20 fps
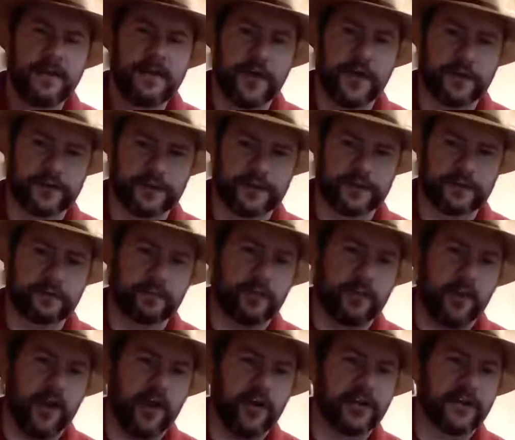the
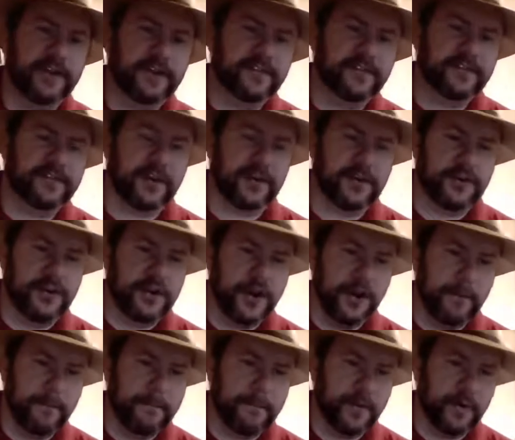smallest
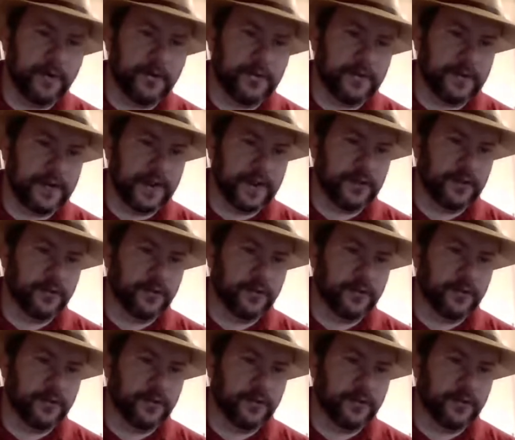number that